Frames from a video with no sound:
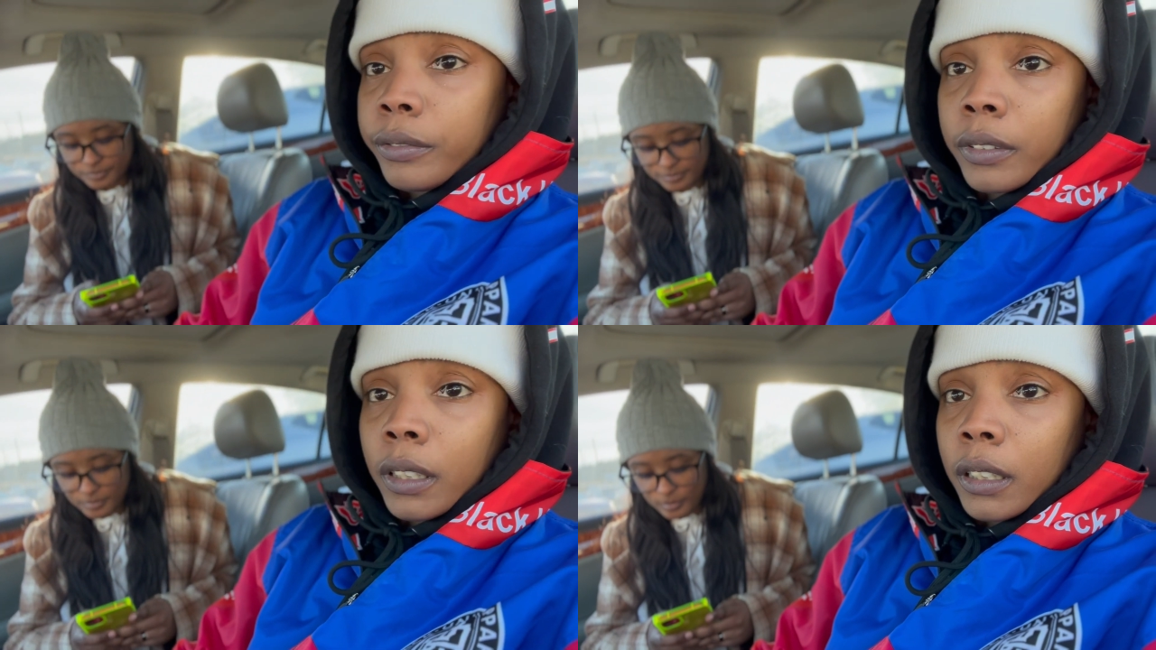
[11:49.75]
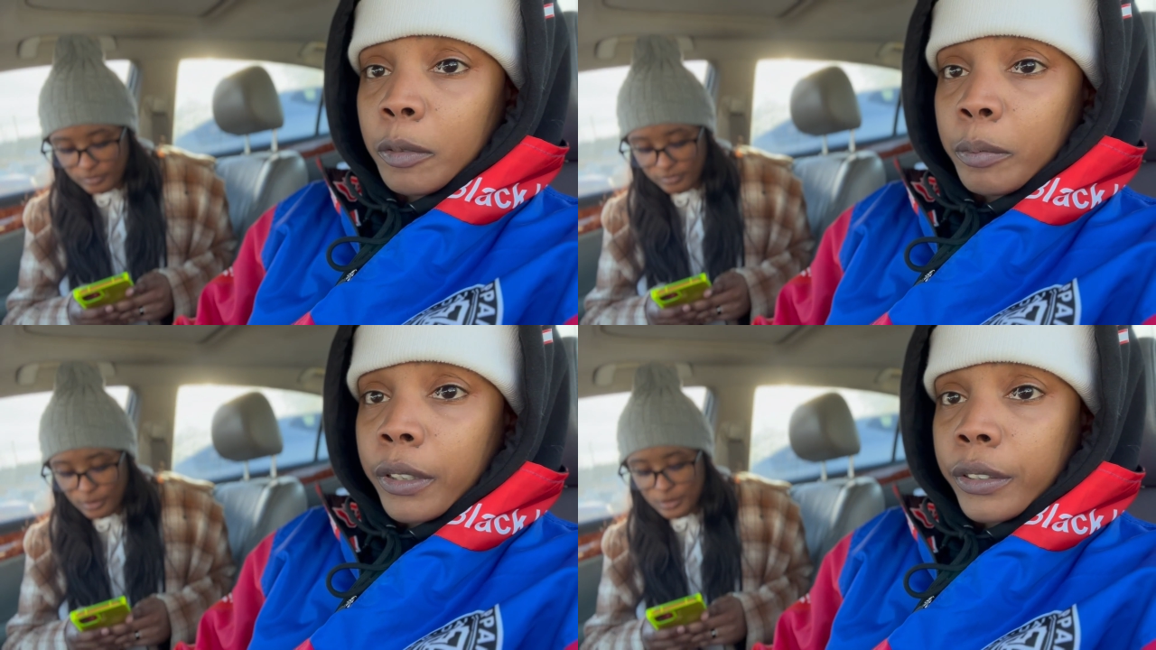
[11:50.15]

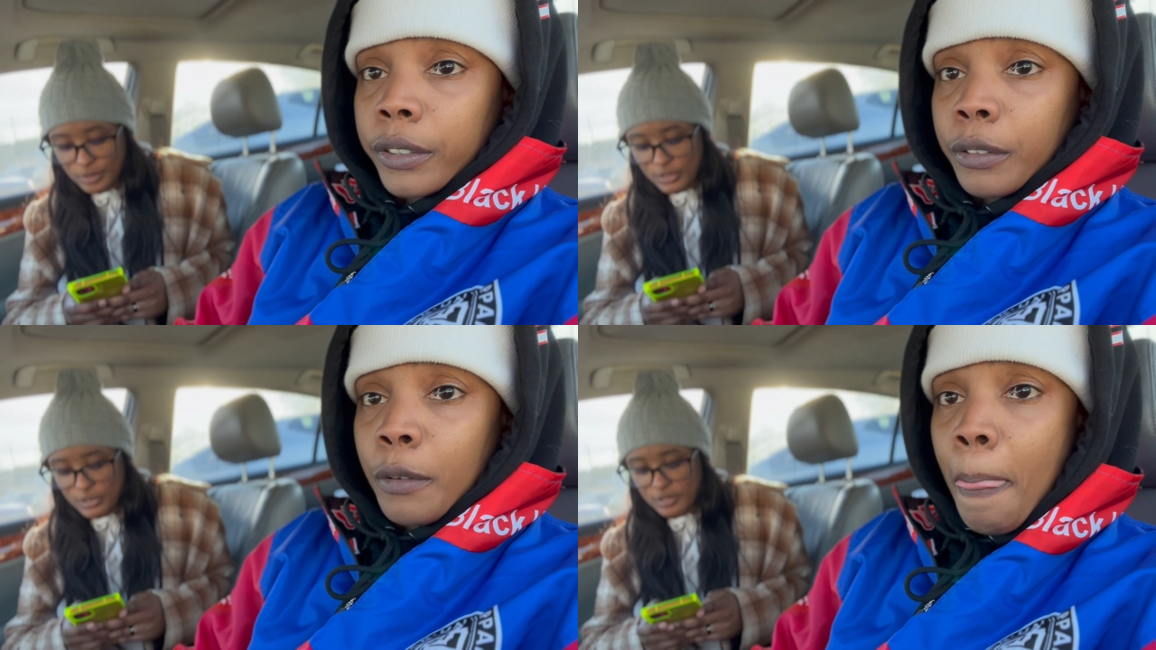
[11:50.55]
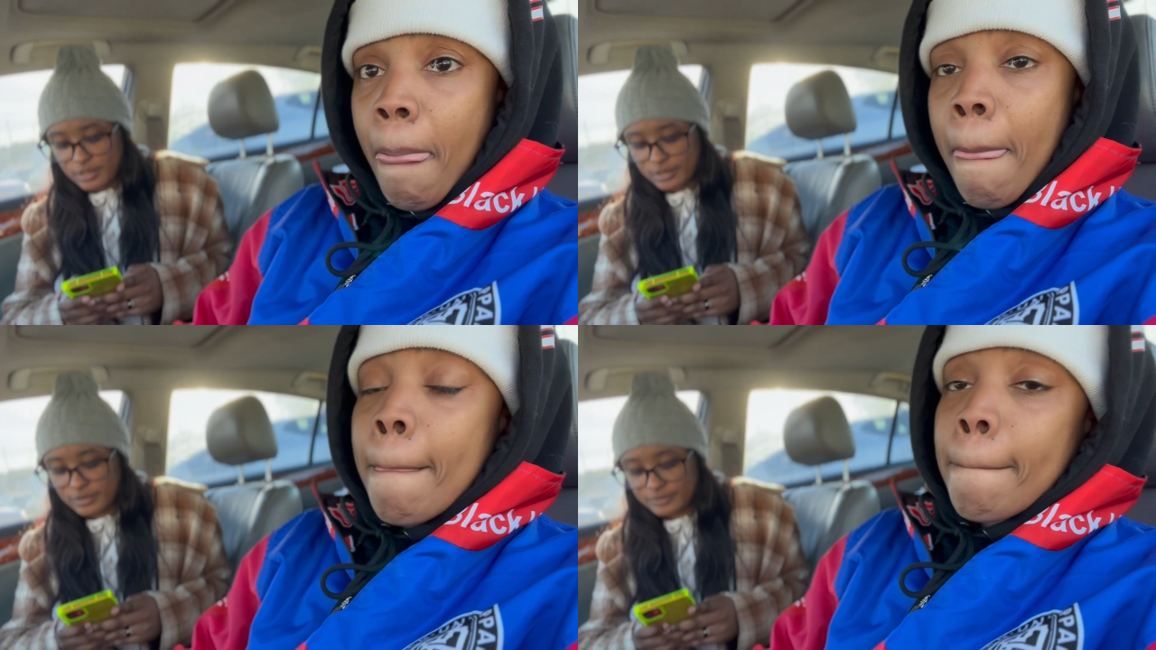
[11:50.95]
Speaker 1: London part 2.
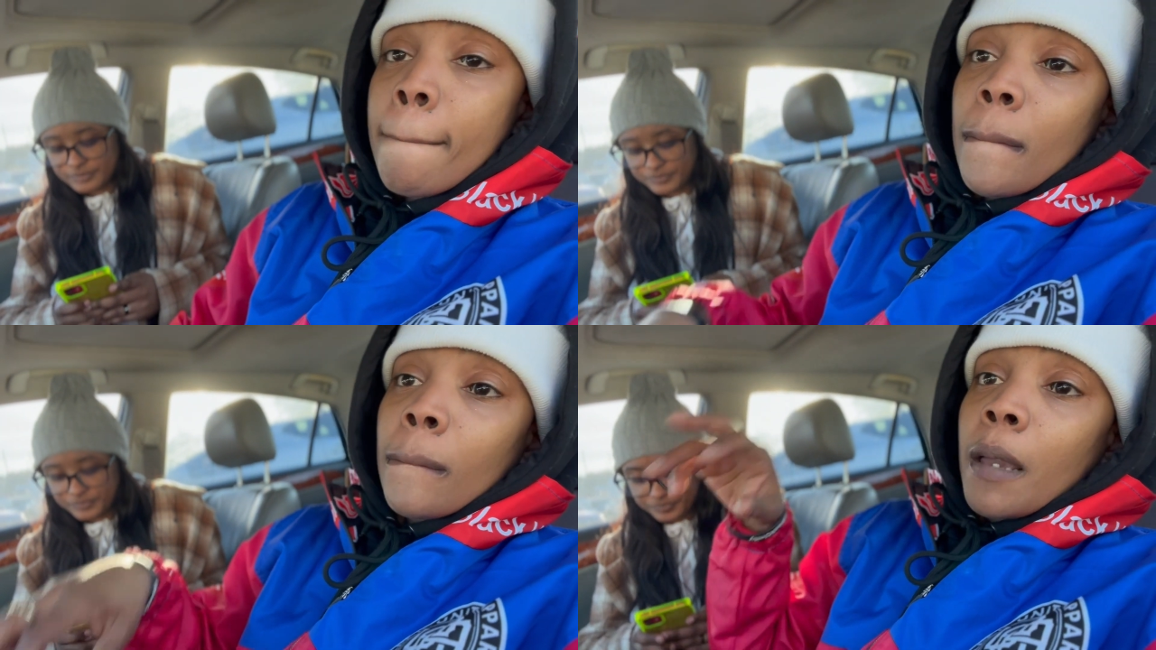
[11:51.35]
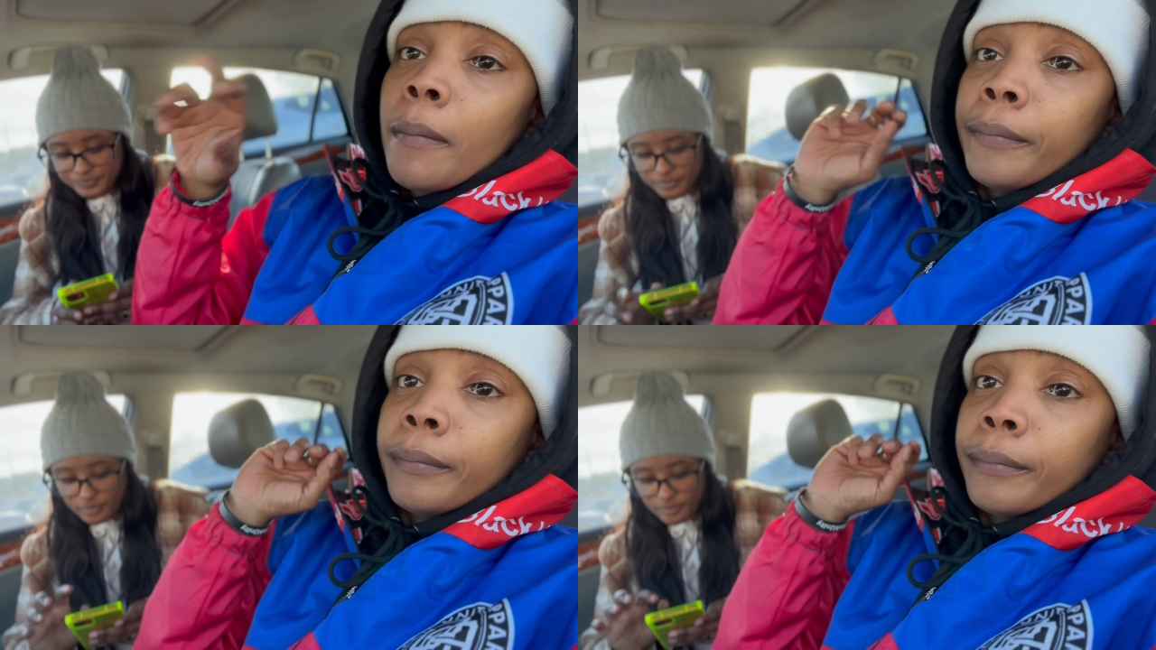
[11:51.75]

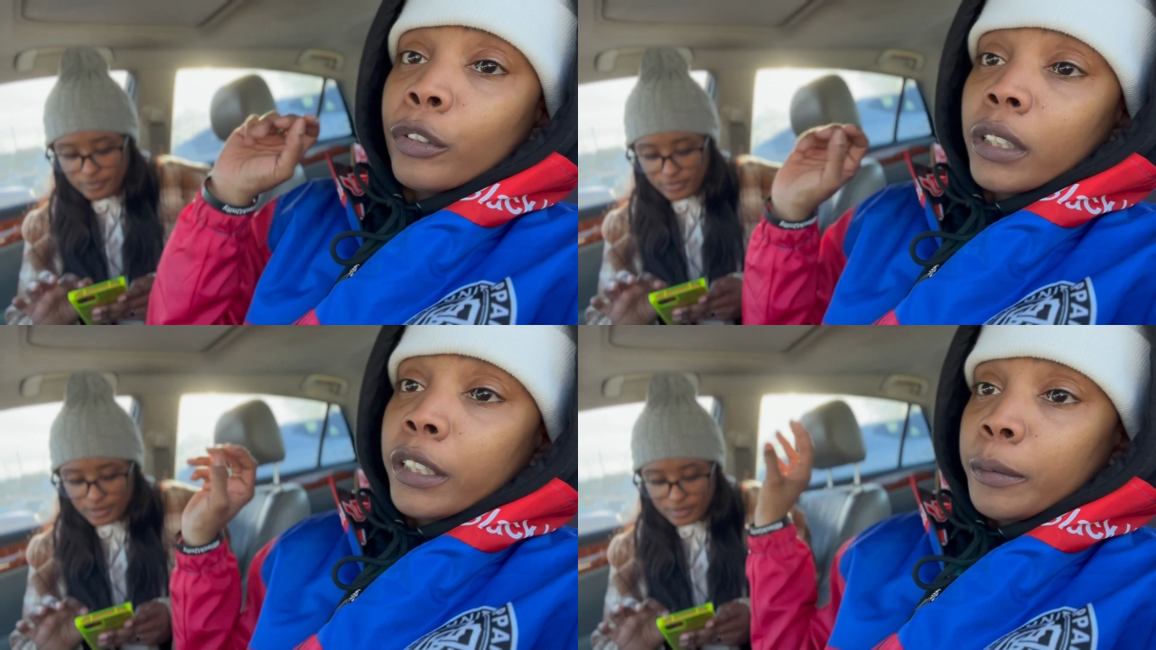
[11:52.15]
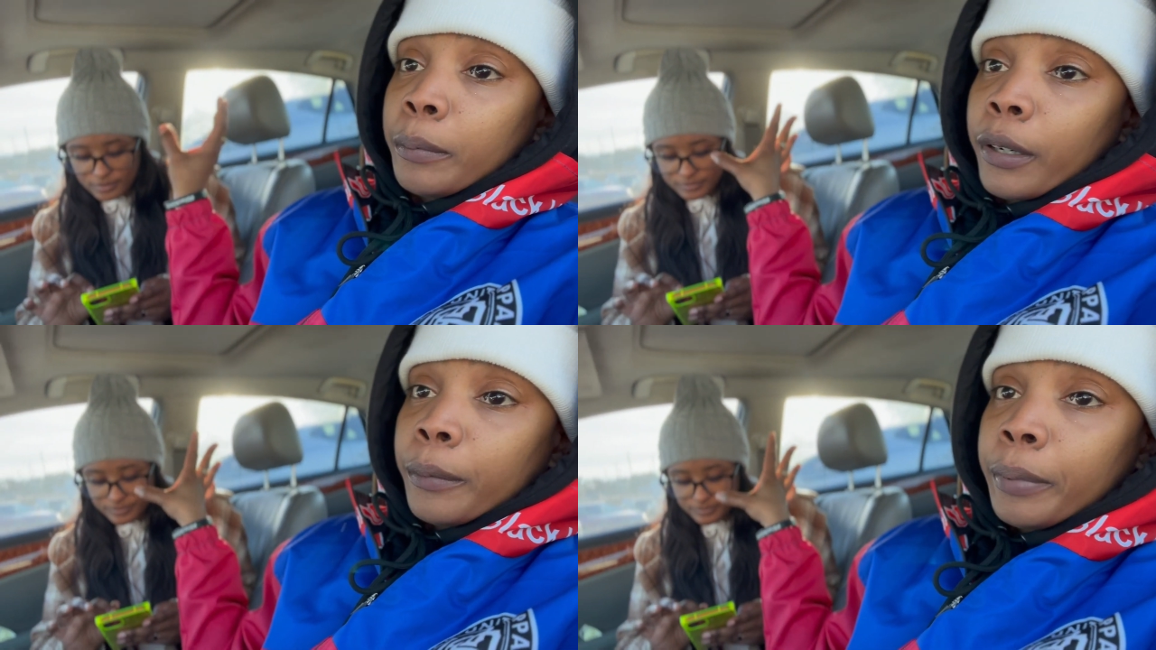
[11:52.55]
Well, London
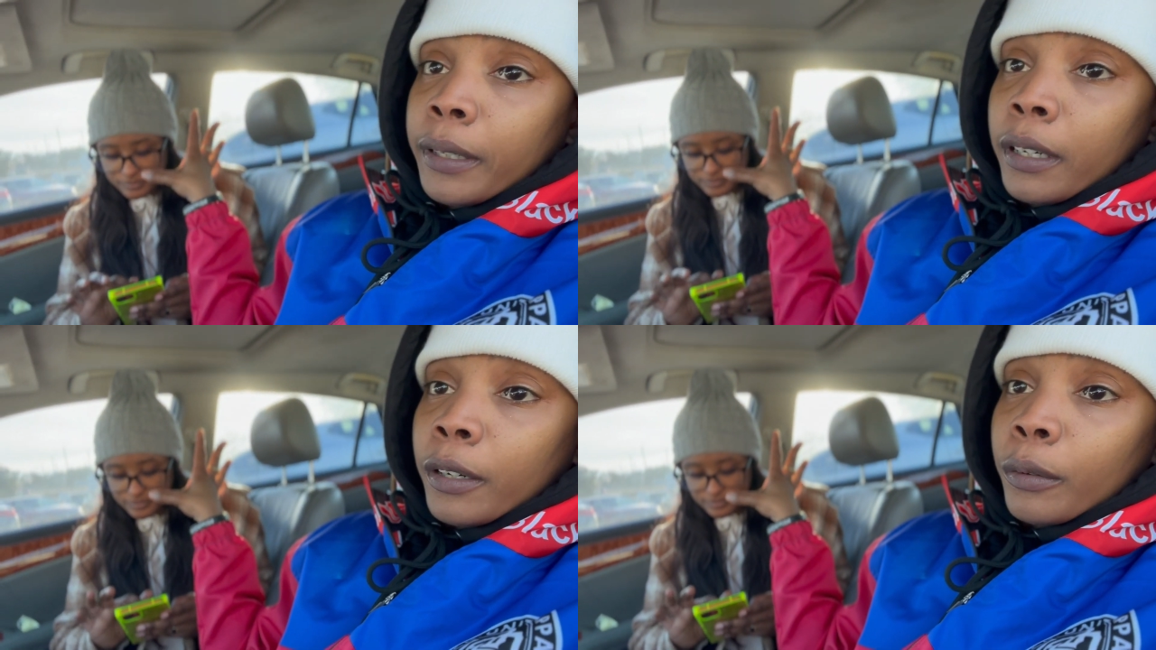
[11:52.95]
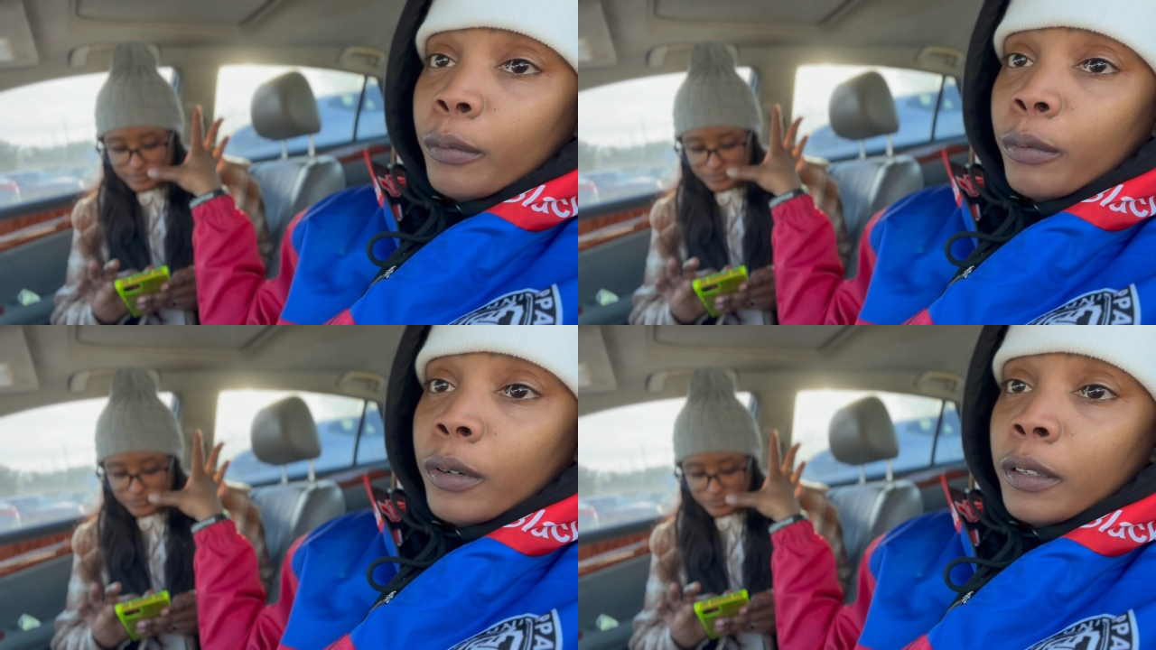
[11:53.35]
part
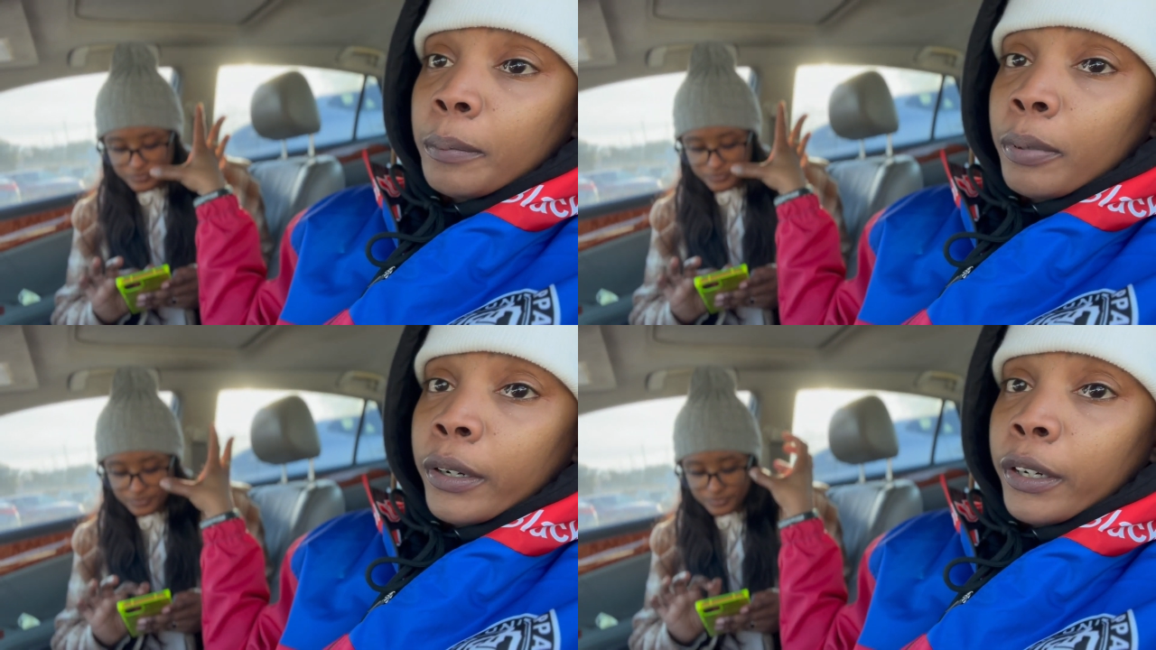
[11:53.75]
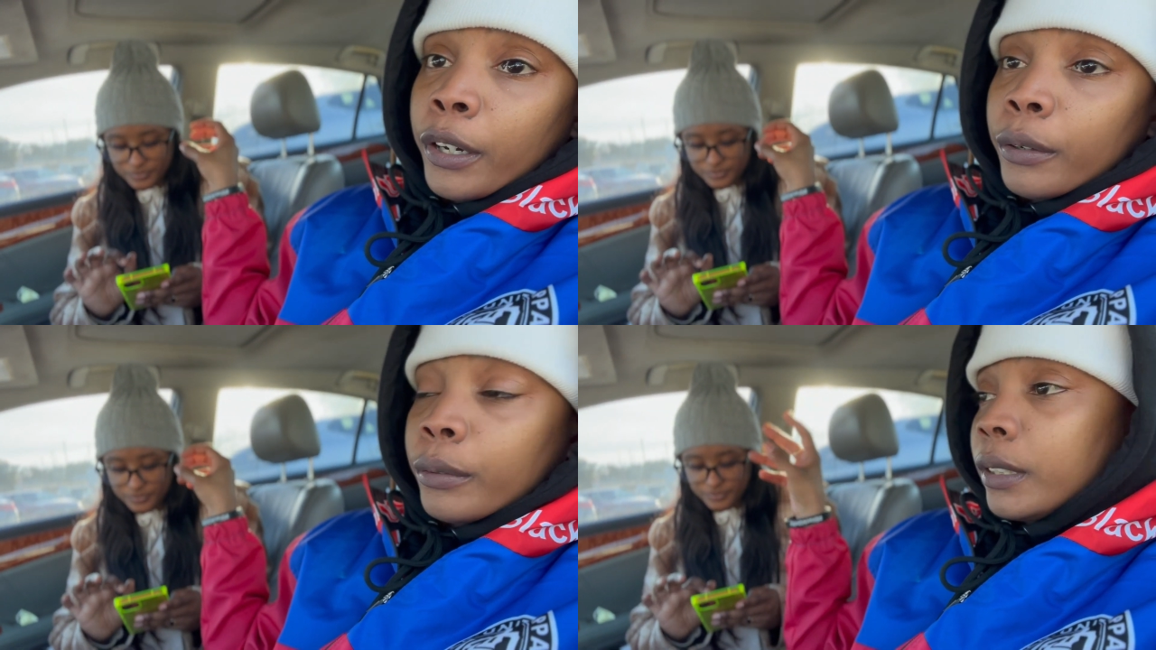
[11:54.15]

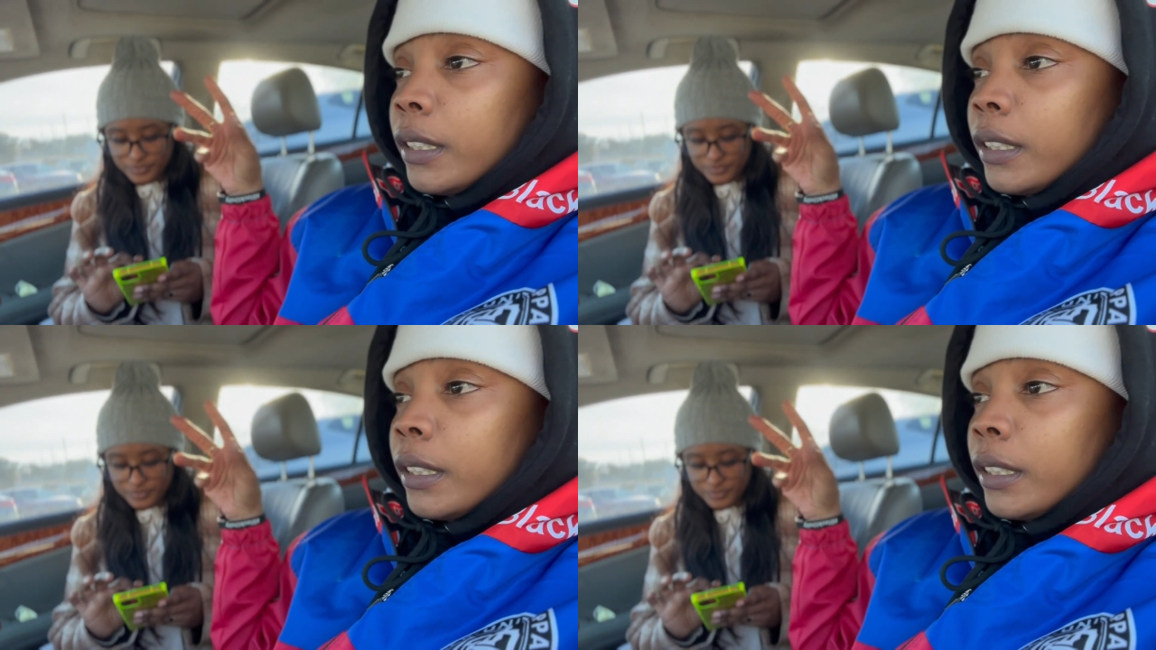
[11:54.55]
1.0,